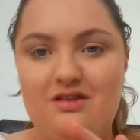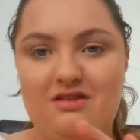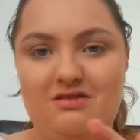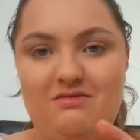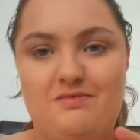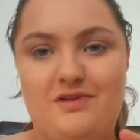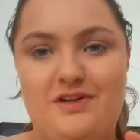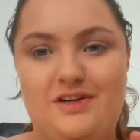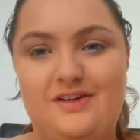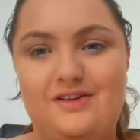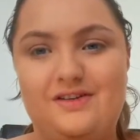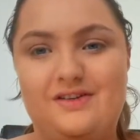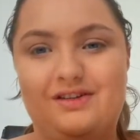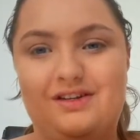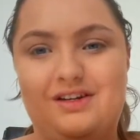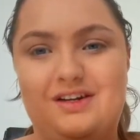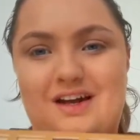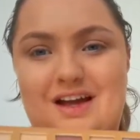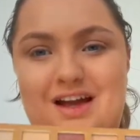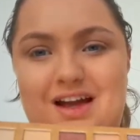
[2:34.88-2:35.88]
but
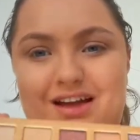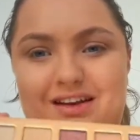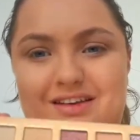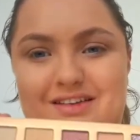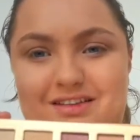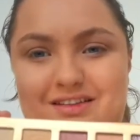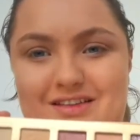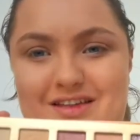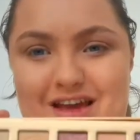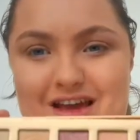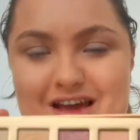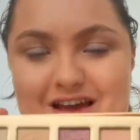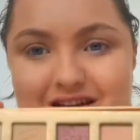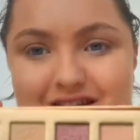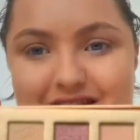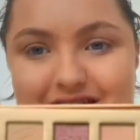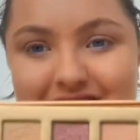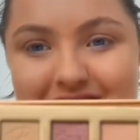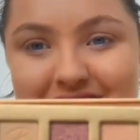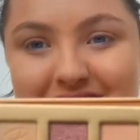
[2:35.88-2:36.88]
look at that,
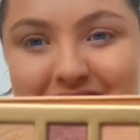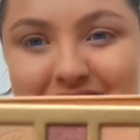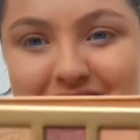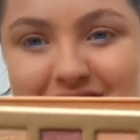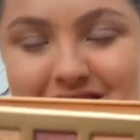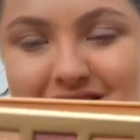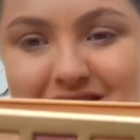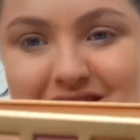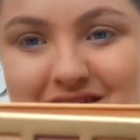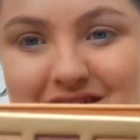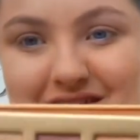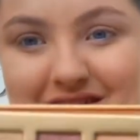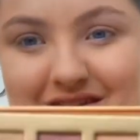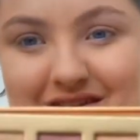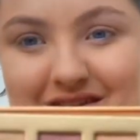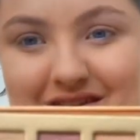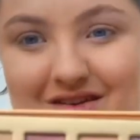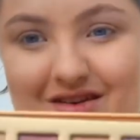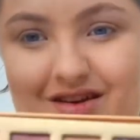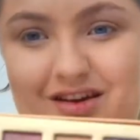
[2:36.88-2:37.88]

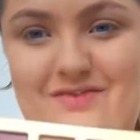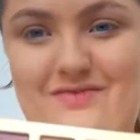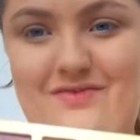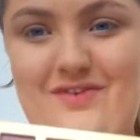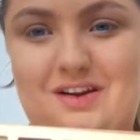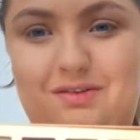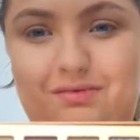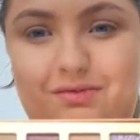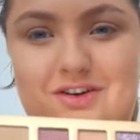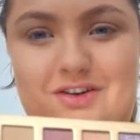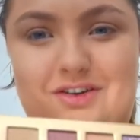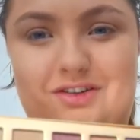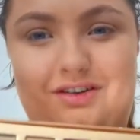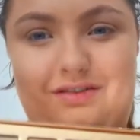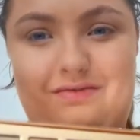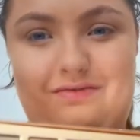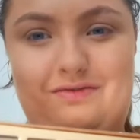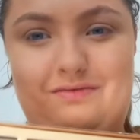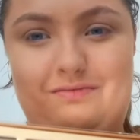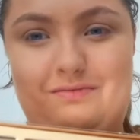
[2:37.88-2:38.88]
I really want to do
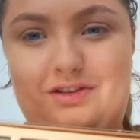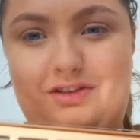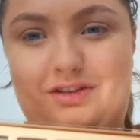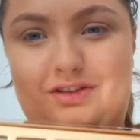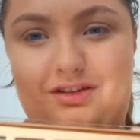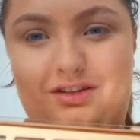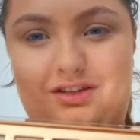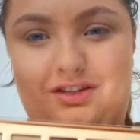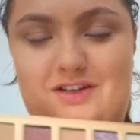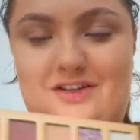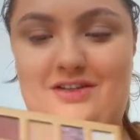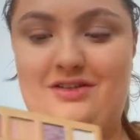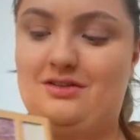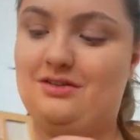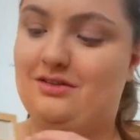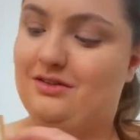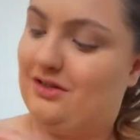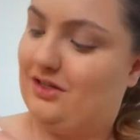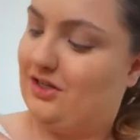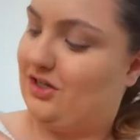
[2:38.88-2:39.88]
something with this
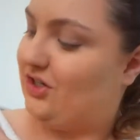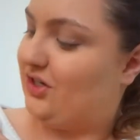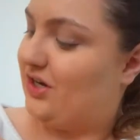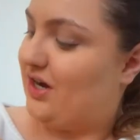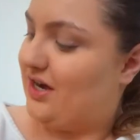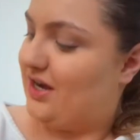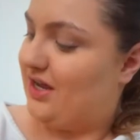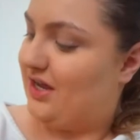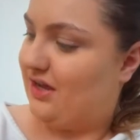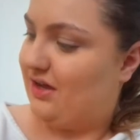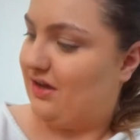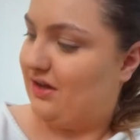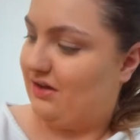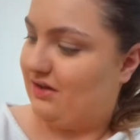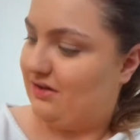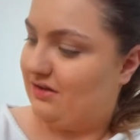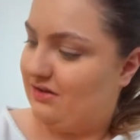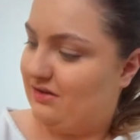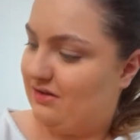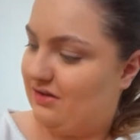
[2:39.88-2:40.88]
shade
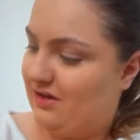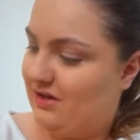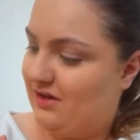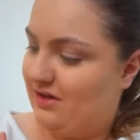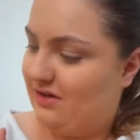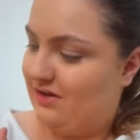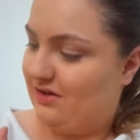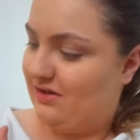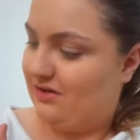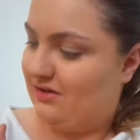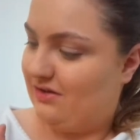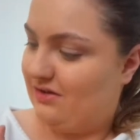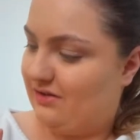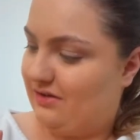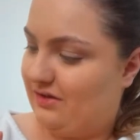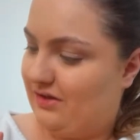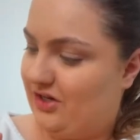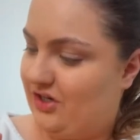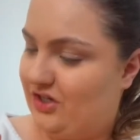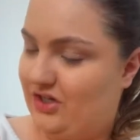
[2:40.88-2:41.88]
here, and
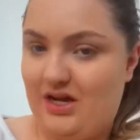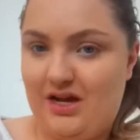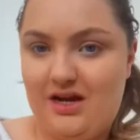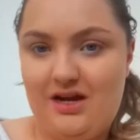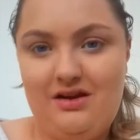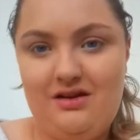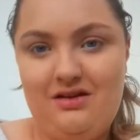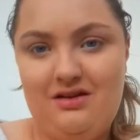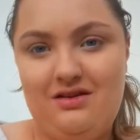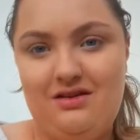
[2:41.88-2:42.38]
this shade,